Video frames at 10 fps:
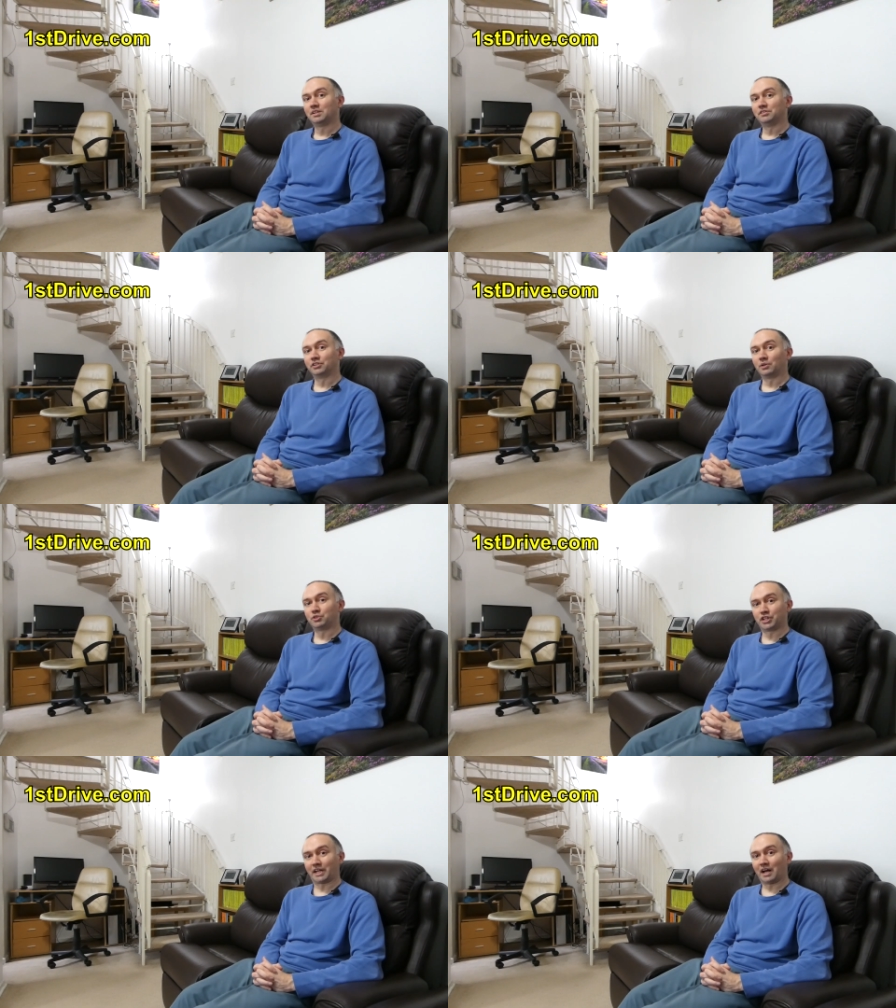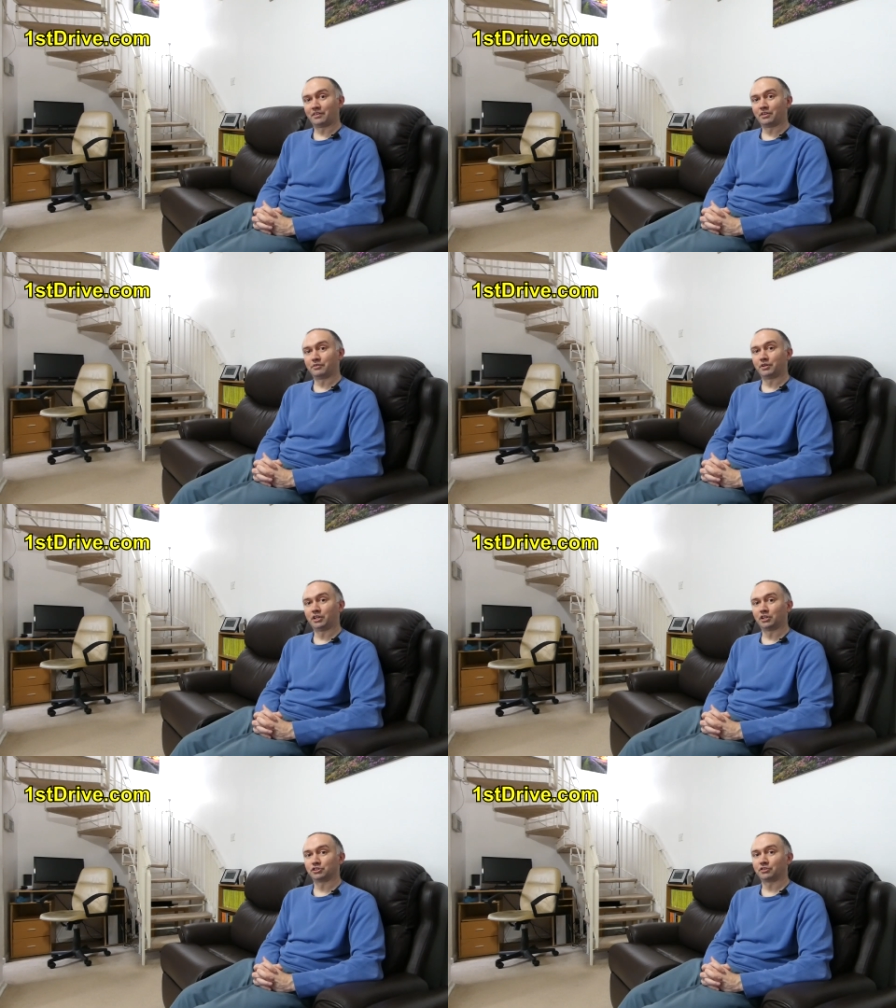So check out the other
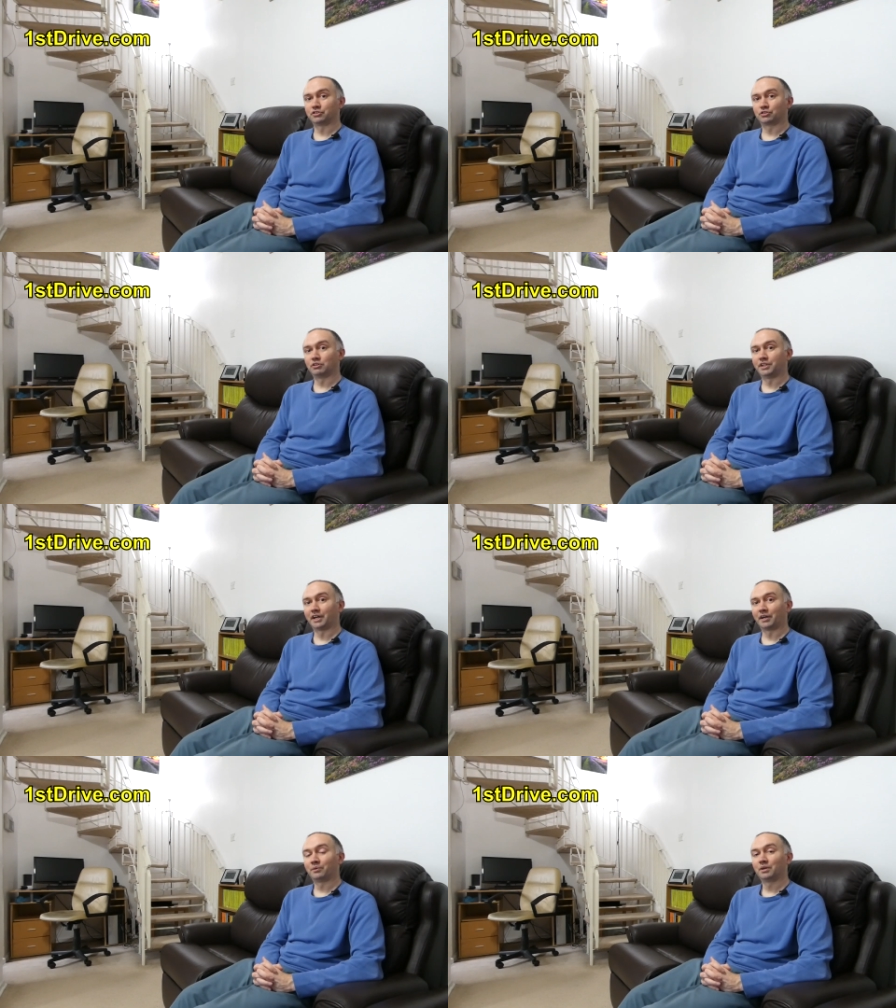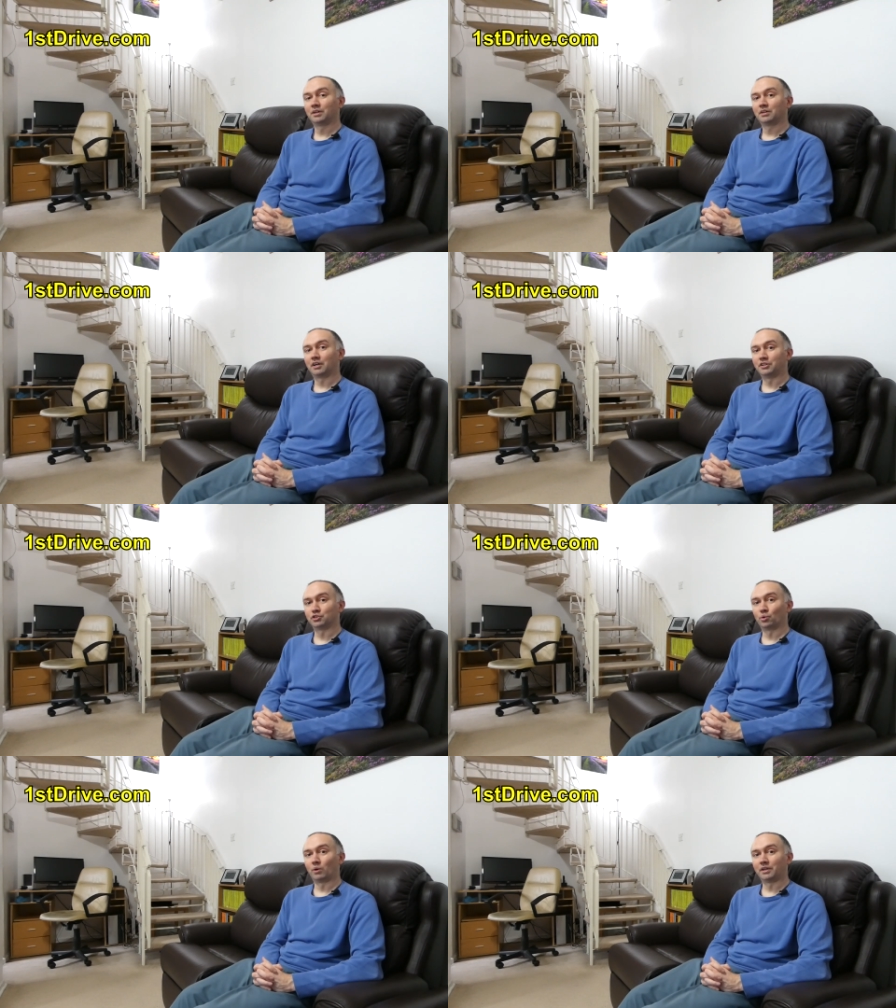videos on the screen now. And as
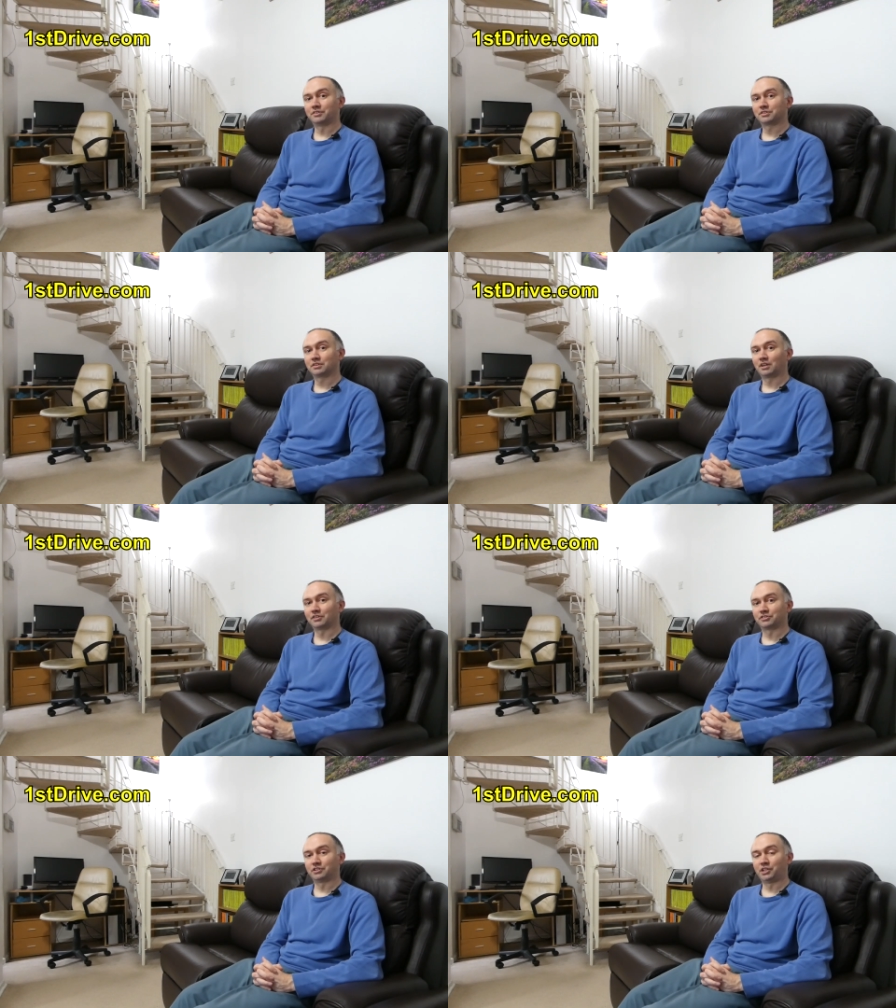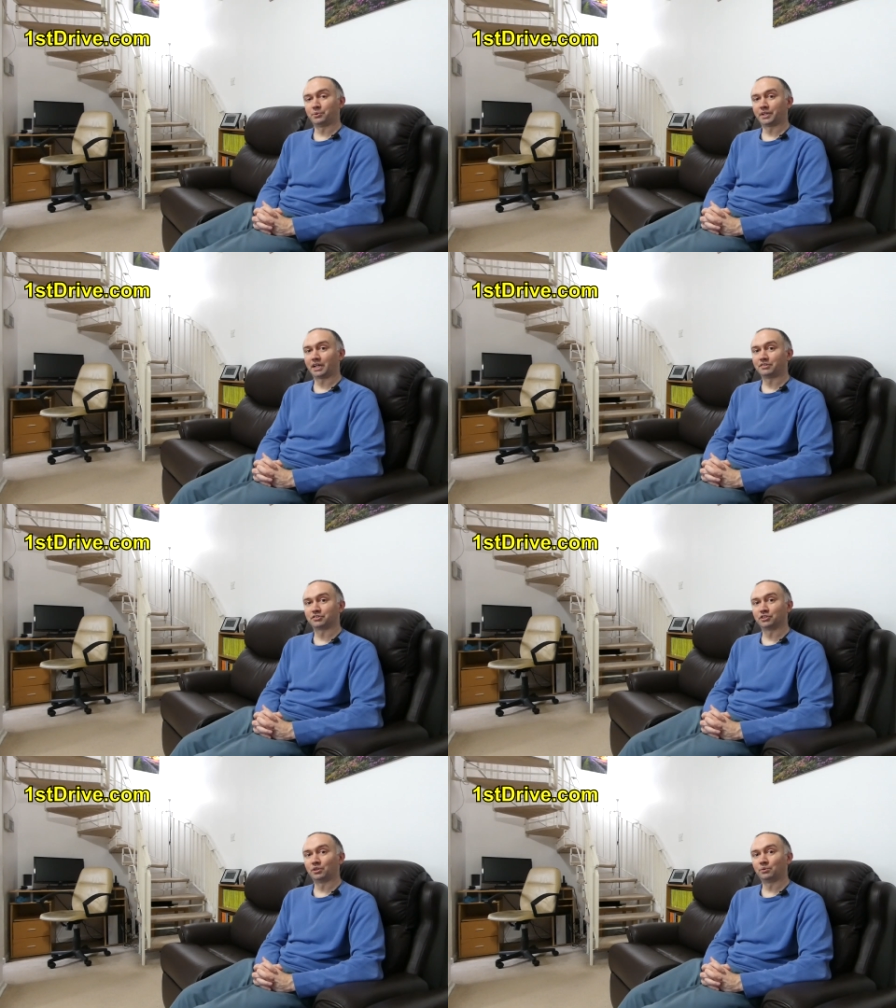always, I'll see you again
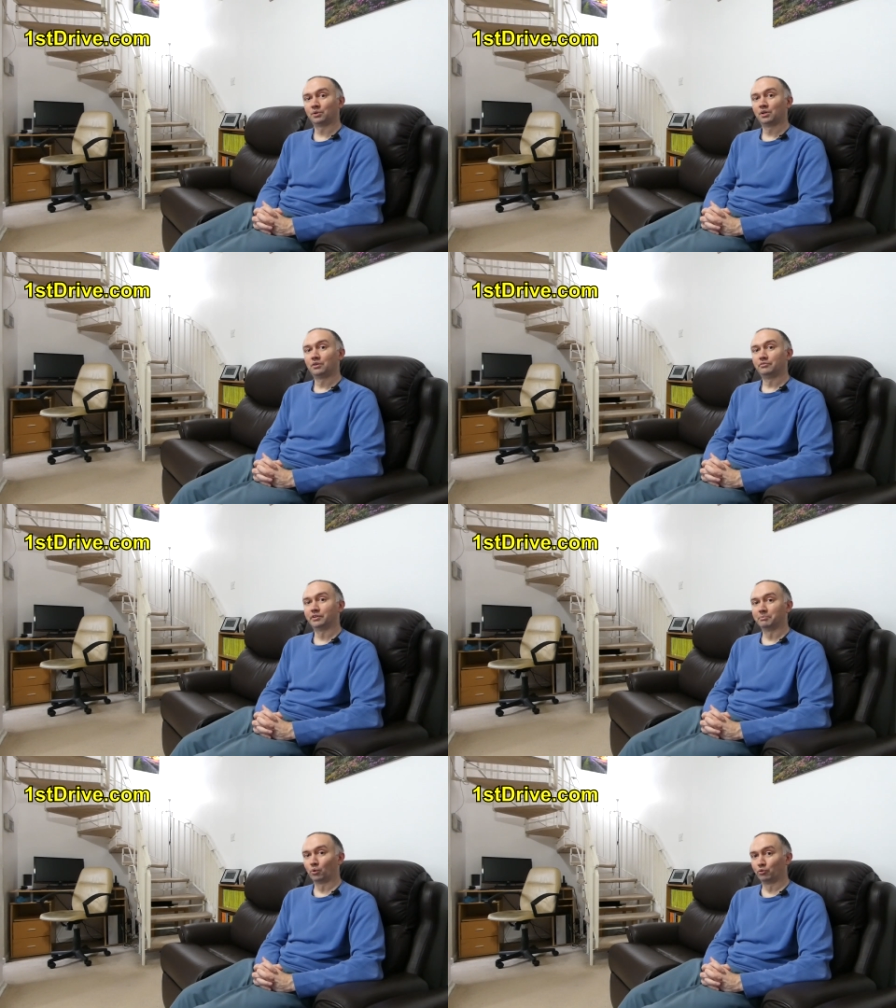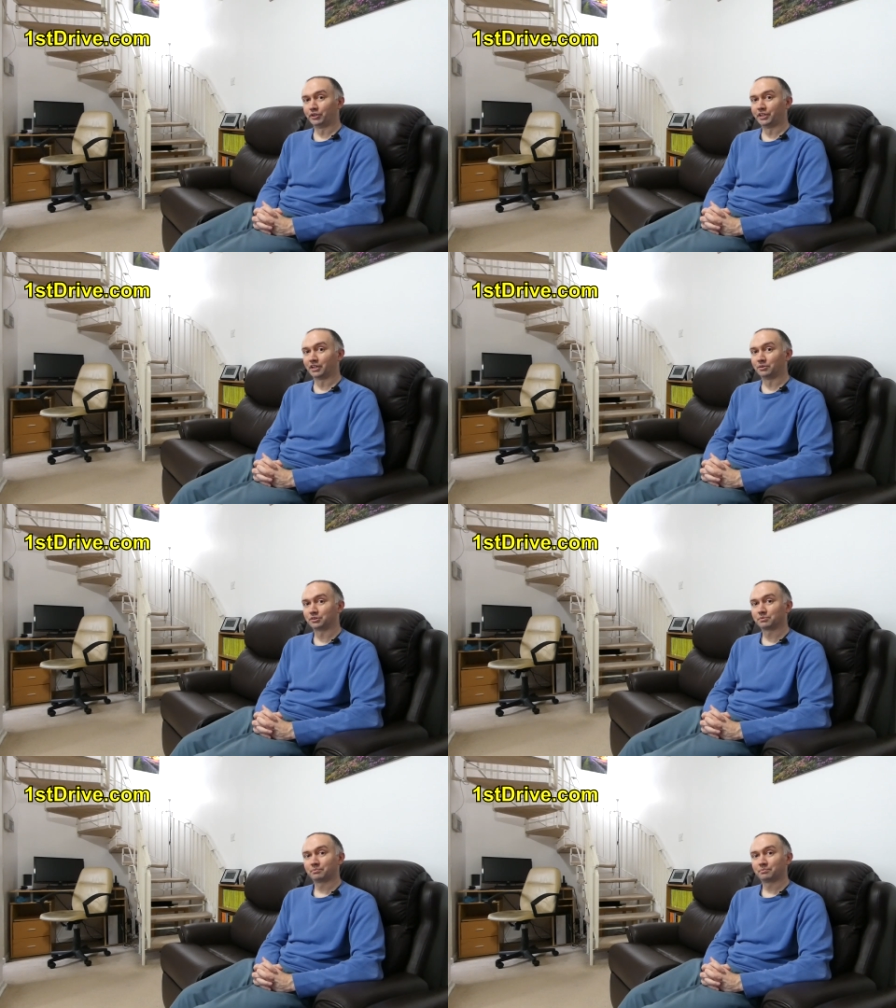soon for more videos.